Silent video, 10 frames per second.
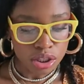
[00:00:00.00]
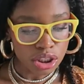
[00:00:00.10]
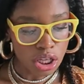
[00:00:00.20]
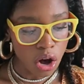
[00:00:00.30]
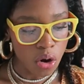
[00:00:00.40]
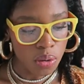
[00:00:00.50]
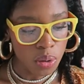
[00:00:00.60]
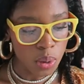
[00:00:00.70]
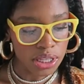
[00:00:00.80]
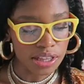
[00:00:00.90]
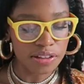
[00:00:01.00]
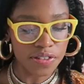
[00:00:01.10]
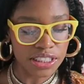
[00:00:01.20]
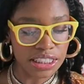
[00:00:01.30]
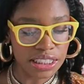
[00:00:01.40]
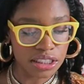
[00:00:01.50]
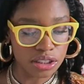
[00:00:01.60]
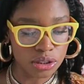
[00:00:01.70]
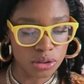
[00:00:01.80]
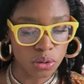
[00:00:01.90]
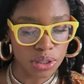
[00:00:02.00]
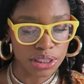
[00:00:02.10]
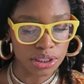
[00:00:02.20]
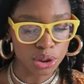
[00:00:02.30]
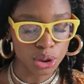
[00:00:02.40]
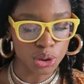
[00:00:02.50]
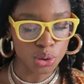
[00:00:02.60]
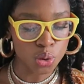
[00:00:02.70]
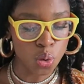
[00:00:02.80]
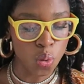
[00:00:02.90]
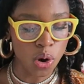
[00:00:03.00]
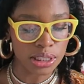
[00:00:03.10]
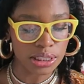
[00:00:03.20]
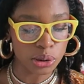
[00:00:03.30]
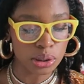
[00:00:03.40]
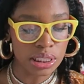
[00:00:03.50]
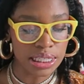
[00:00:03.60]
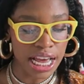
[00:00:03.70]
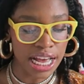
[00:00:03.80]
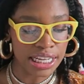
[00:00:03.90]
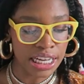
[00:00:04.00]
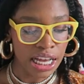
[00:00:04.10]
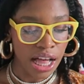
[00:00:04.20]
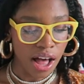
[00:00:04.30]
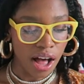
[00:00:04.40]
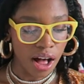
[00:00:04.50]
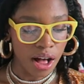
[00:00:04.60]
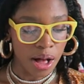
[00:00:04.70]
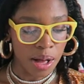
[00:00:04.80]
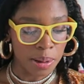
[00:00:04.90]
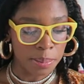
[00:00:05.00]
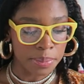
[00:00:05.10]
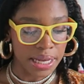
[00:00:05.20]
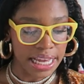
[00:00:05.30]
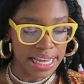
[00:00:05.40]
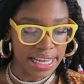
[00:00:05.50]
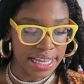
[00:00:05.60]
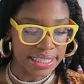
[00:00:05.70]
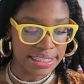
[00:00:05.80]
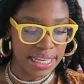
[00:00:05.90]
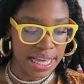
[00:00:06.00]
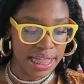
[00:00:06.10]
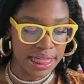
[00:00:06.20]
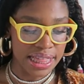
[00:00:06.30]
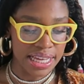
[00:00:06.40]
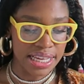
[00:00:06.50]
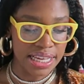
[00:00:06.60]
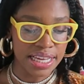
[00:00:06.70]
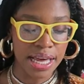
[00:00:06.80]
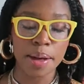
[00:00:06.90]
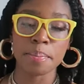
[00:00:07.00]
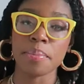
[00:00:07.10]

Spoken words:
So one of the first things you're going to want to look at is the